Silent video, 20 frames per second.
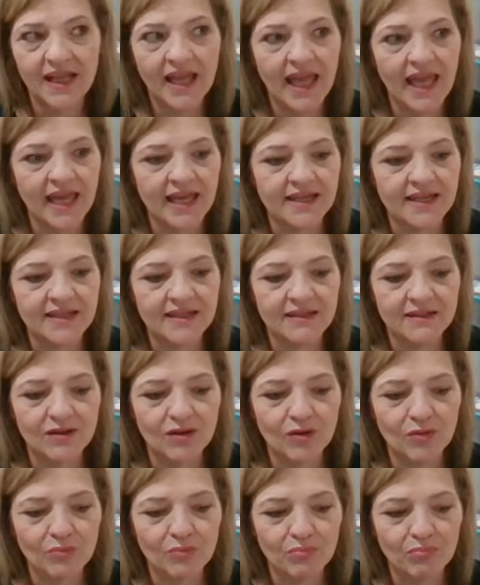
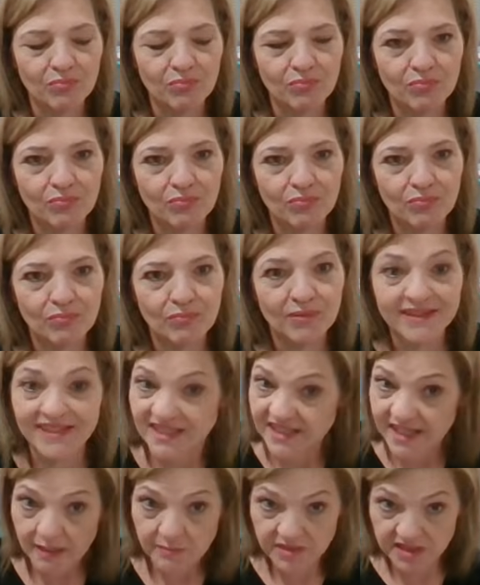And, but
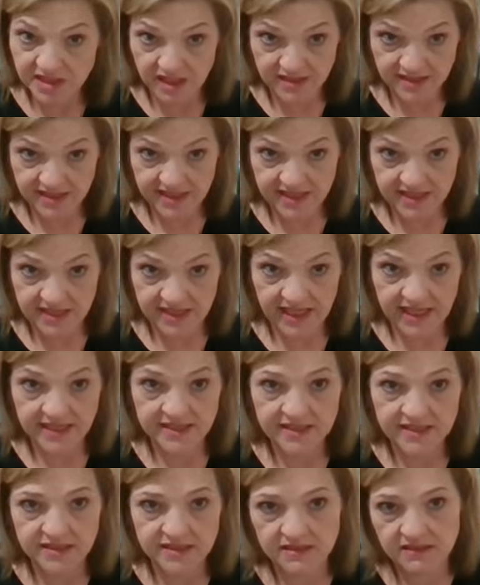this time it's not 60
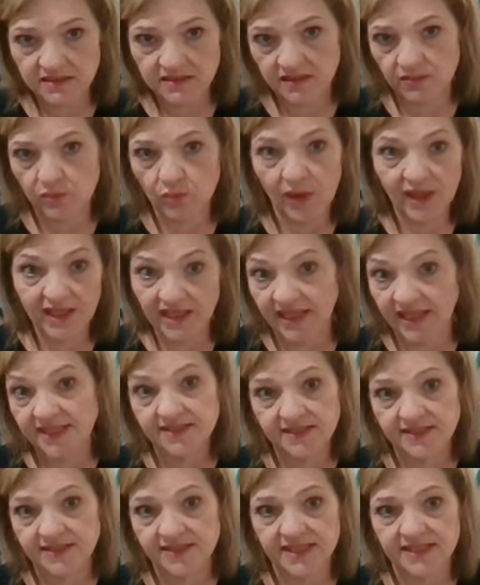days. It's way less
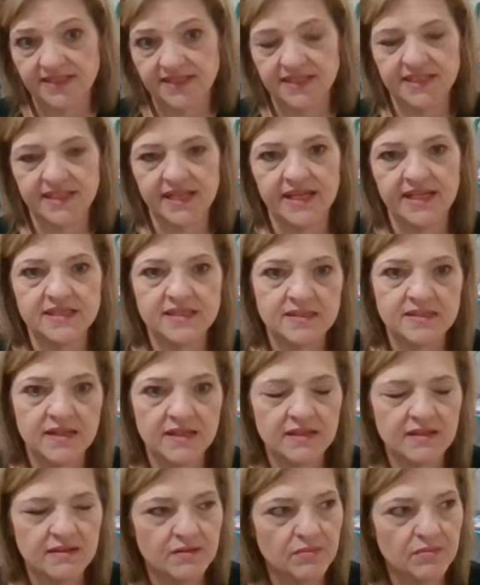than 60 days.
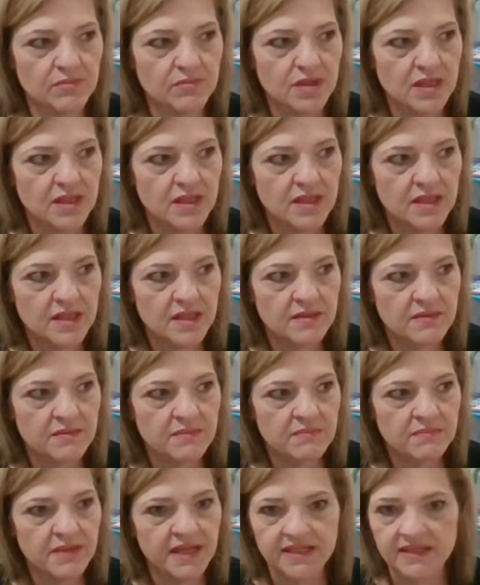
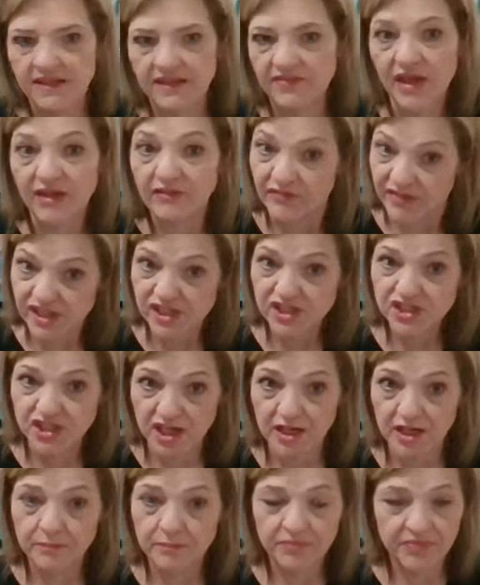But they finished
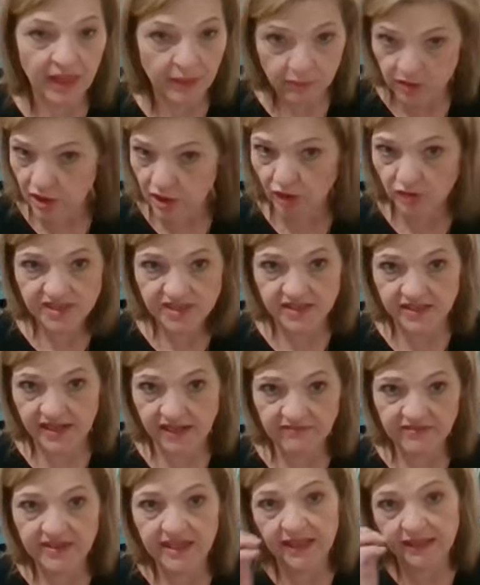up, they were closing
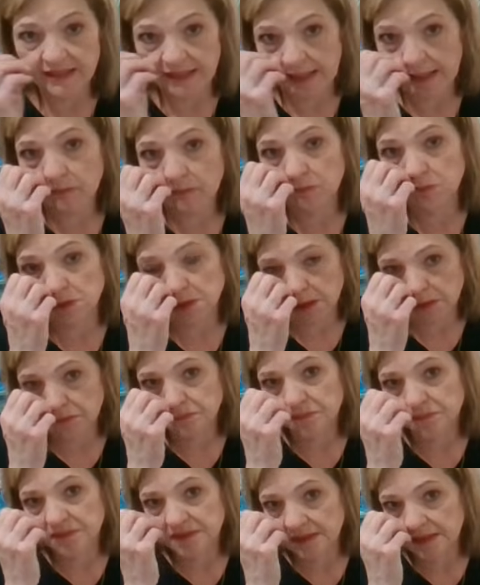everything down. So
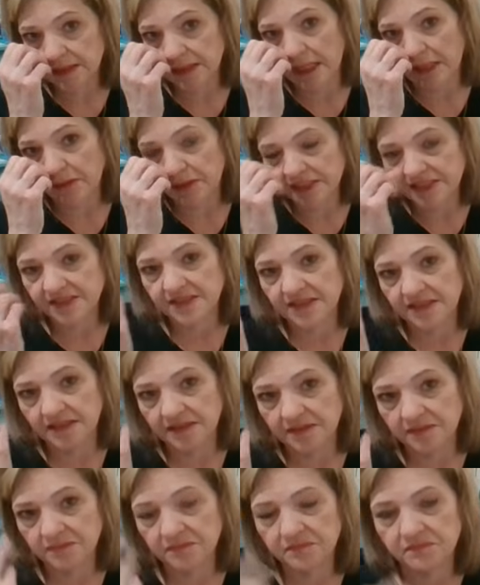now he's
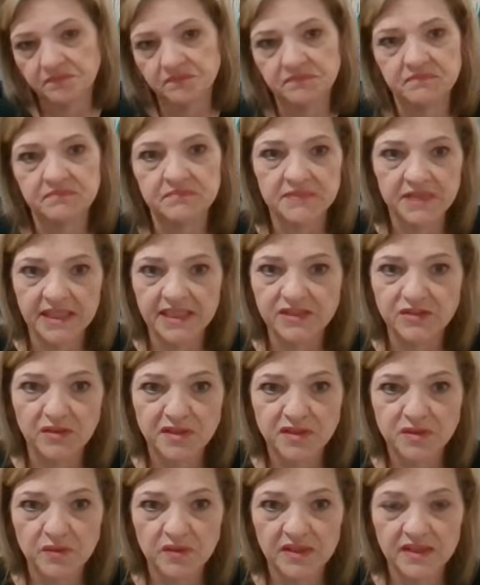on
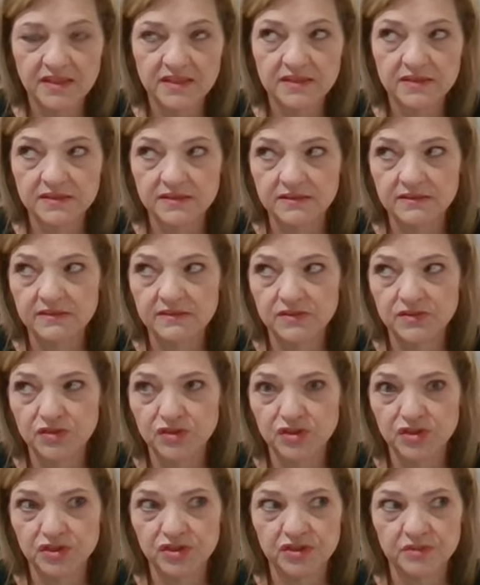his,
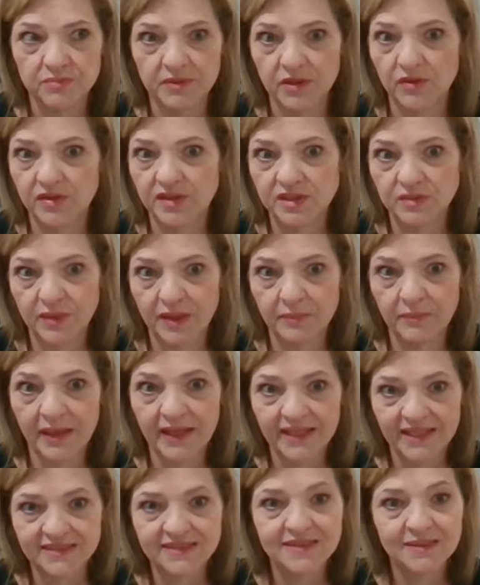should be on his way
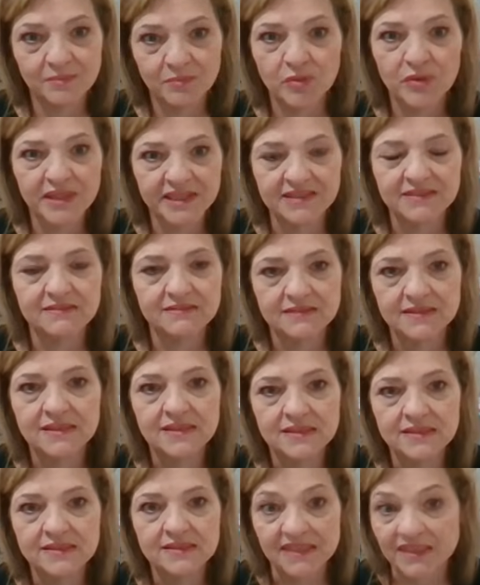back at some point
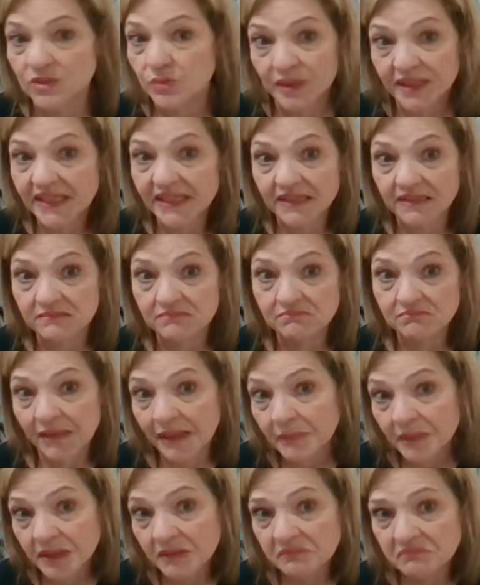this weekend.
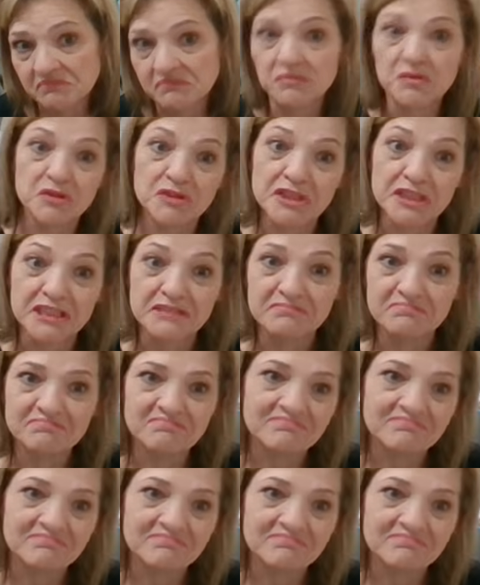Maybe we'll see.